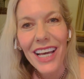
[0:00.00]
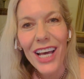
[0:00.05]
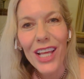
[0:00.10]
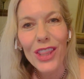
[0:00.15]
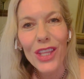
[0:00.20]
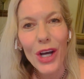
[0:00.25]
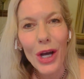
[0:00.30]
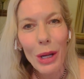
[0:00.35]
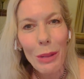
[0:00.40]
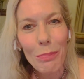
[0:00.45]

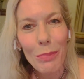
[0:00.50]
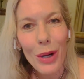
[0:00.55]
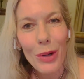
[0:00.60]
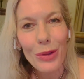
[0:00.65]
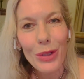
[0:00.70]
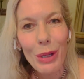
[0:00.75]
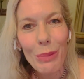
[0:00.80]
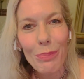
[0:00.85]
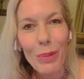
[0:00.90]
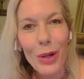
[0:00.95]
the
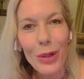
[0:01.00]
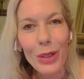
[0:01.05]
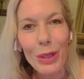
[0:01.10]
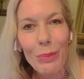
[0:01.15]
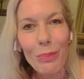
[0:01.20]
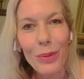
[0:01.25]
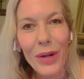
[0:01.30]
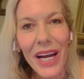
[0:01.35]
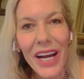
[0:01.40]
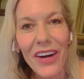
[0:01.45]
Ho'oponopono
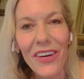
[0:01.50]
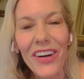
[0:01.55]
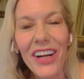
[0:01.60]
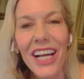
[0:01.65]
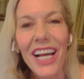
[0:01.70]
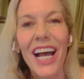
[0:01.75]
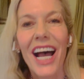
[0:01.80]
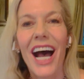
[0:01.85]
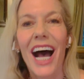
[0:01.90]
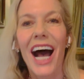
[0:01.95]
prayer.
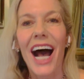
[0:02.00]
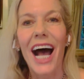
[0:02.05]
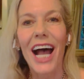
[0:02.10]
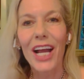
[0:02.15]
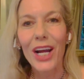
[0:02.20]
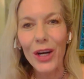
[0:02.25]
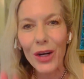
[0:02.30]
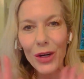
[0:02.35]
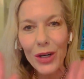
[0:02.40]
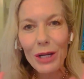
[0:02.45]
I
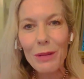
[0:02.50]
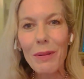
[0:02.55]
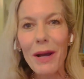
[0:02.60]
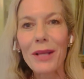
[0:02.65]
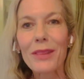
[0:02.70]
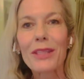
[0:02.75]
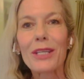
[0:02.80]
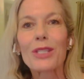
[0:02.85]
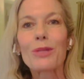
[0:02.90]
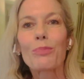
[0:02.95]
heard
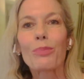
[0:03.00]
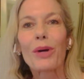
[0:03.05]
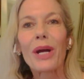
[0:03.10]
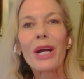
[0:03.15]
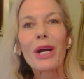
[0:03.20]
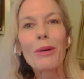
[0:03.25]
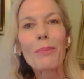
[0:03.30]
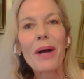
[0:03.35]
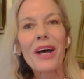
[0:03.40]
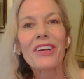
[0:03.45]
about this
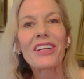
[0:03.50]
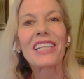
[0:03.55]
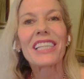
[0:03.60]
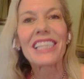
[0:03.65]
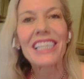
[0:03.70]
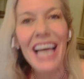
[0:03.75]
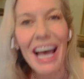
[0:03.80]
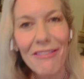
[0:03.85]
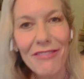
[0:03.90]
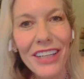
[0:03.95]
prayer about
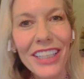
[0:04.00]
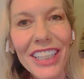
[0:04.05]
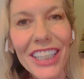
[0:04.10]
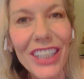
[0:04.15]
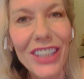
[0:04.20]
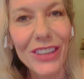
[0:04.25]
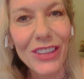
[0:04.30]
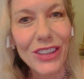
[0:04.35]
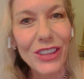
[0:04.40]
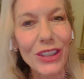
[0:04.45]
11
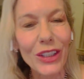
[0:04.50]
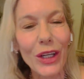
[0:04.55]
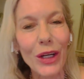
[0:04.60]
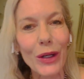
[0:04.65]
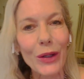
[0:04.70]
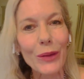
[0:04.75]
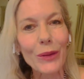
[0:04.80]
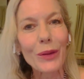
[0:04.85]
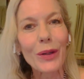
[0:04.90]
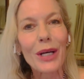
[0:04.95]
years
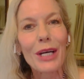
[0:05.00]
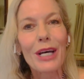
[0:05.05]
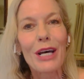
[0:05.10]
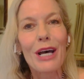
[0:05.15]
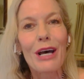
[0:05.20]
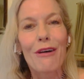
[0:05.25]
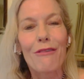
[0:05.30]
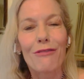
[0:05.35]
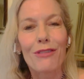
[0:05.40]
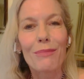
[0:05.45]
ago
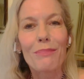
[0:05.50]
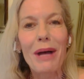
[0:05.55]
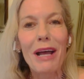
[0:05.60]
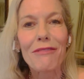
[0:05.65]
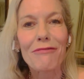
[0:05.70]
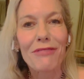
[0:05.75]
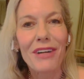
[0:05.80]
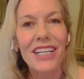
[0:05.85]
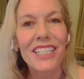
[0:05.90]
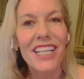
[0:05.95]
from my
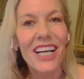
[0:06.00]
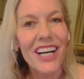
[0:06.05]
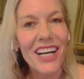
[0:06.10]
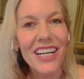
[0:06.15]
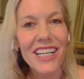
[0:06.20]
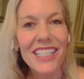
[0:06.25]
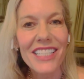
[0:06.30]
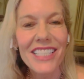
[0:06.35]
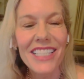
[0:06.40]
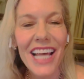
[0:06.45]
friend
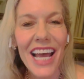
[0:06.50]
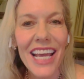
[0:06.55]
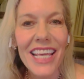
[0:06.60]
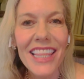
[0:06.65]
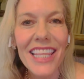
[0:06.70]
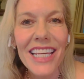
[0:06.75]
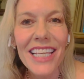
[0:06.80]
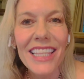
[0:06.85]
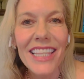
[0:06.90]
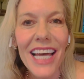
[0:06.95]
Hans. I
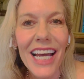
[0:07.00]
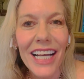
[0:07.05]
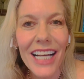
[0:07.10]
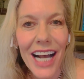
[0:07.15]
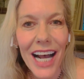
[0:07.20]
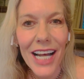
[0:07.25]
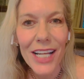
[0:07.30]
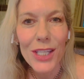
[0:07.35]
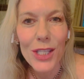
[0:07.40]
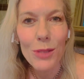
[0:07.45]
think that
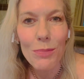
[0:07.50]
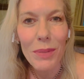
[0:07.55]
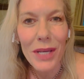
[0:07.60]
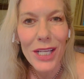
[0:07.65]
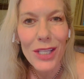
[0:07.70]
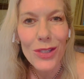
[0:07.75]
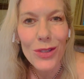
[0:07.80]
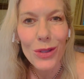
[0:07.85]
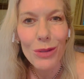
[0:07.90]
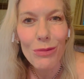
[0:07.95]
God
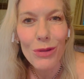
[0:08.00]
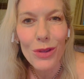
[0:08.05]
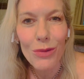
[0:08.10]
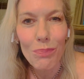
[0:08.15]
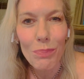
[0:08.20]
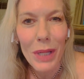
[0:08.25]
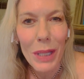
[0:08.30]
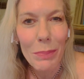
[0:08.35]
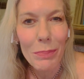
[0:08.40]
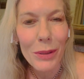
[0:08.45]
speaks through
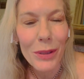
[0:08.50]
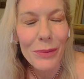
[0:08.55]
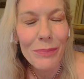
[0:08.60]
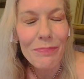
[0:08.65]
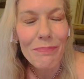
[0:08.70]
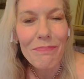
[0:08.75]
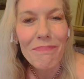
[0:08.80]
people.